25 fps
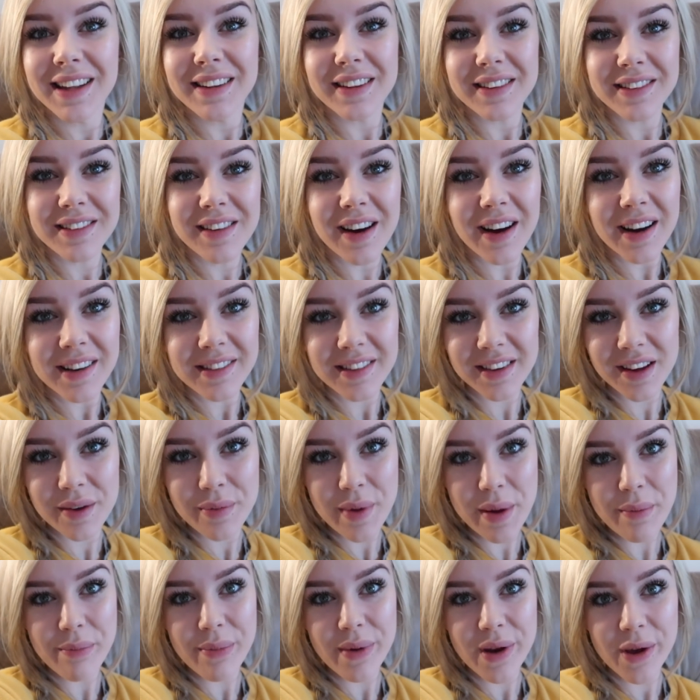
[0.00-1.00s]
The skies look
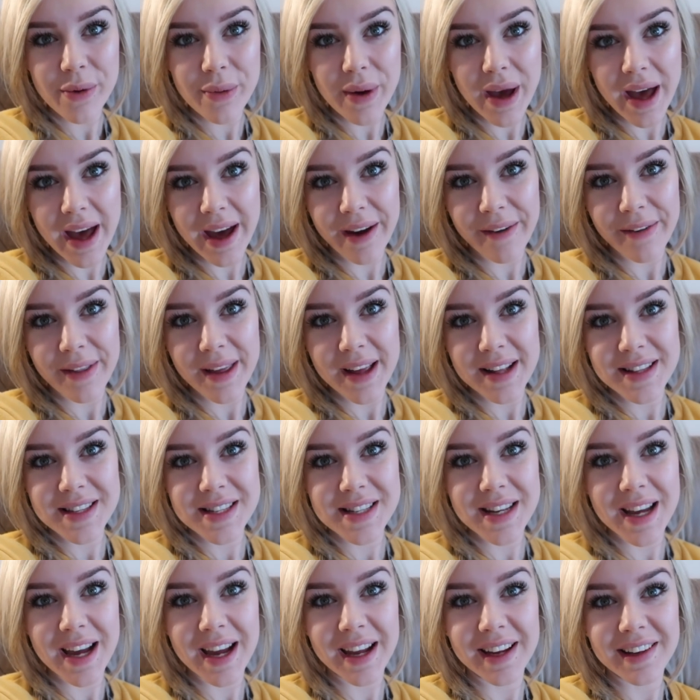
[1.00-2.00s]
a bit bluer out there
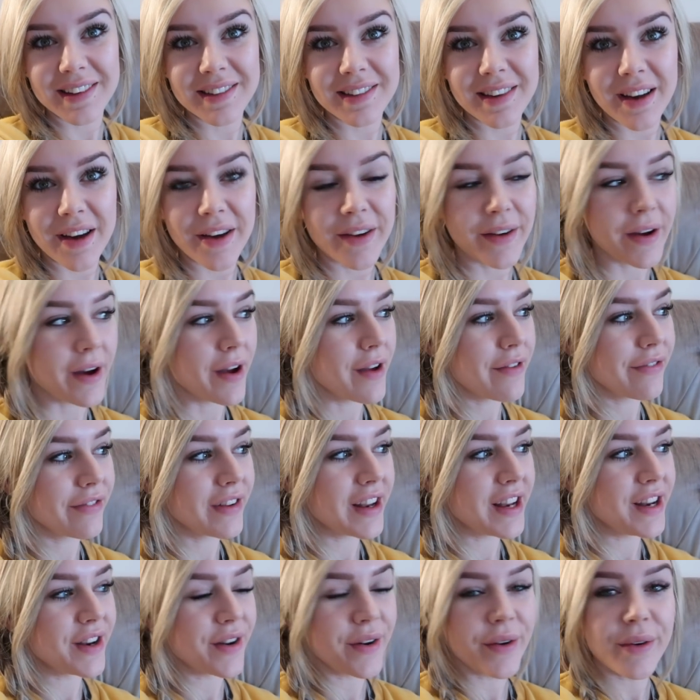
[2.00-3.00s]
today, so
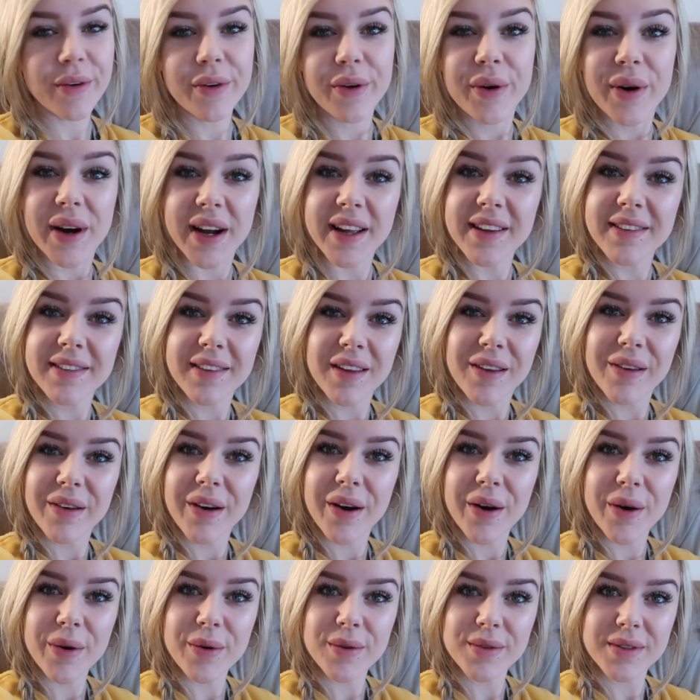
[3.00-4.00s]
hopefully not quite so
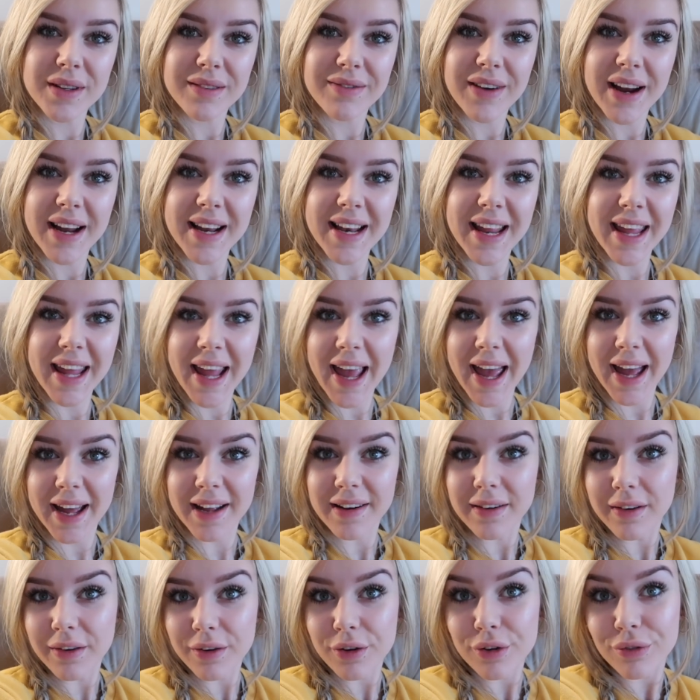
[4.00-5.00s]
cold, rainy
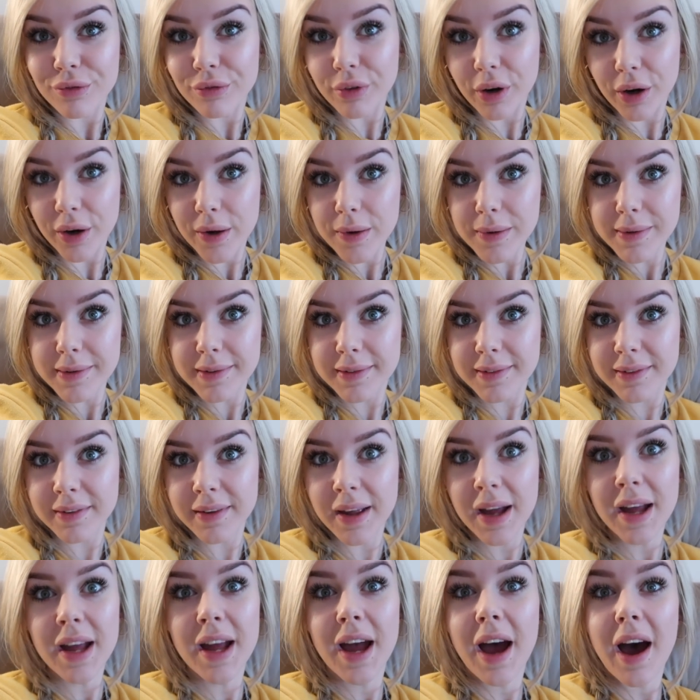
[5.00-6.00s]
and gross.